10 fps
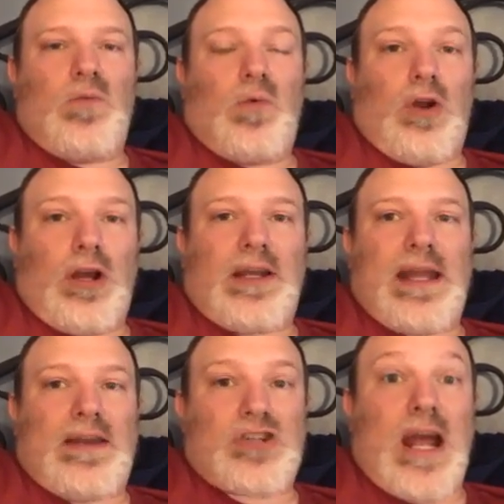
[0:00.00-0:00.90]
work
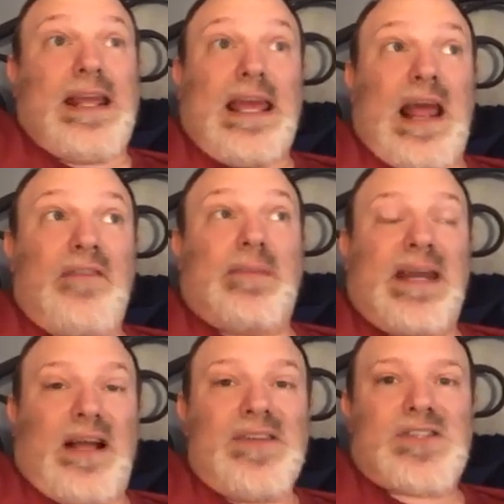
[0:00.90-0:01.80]
and try to get
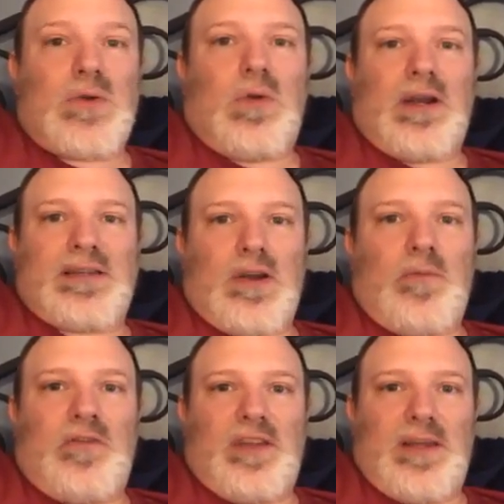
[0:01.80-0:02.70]
everybody else to work to
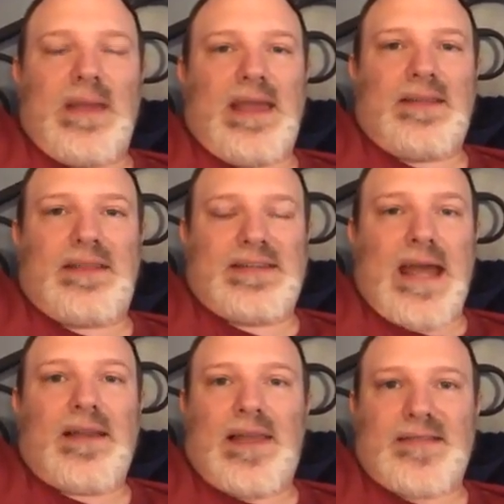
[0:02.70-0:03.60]
hopefully make the
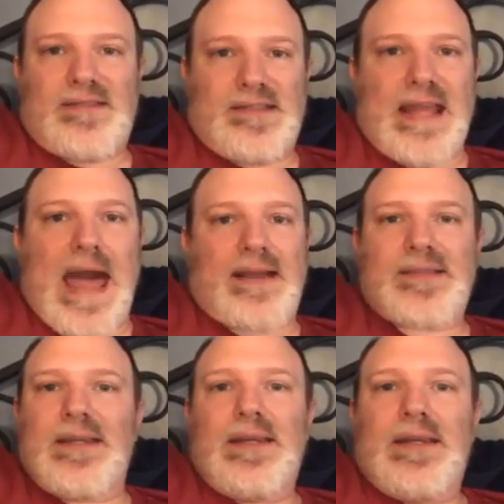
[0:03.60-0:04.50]
deck less stacked